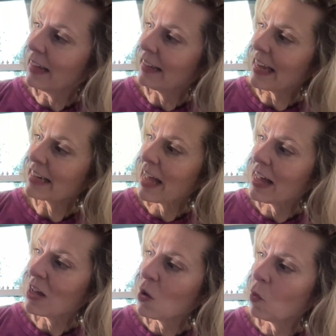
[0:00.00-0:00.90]

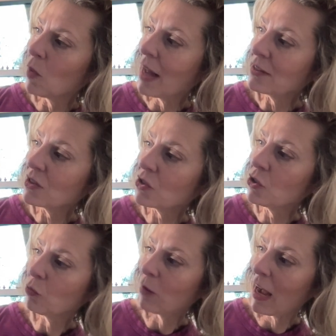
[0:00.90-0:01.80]
Elena wants
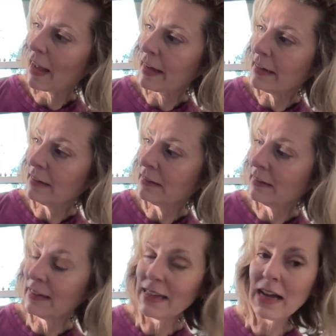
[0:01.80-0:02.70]
to ride.
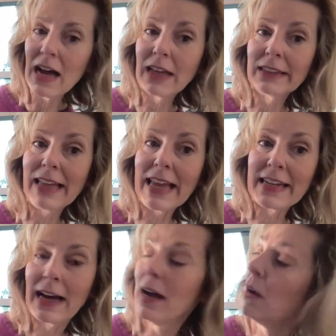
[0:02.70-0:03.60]

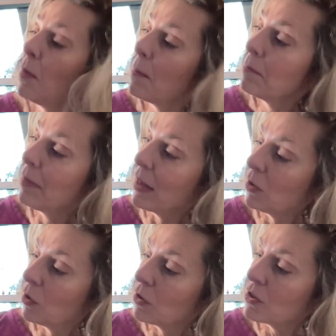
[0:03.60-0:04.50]
Elena
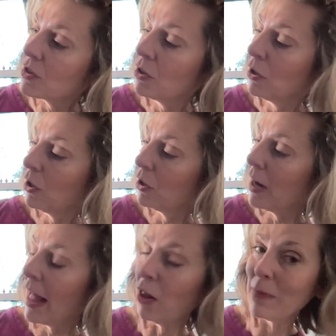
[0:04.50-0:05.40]
buckles
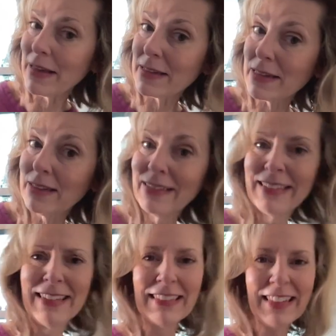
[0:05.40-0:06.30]
her helmet.
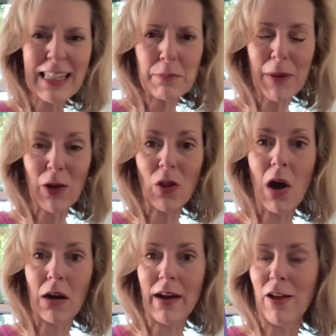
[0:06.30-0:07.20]
Let's buckle
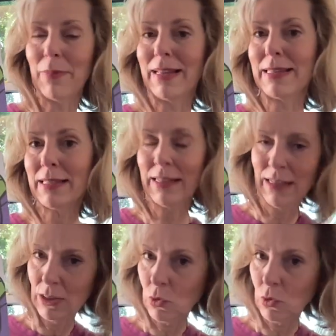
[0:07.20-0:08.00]
our helmets.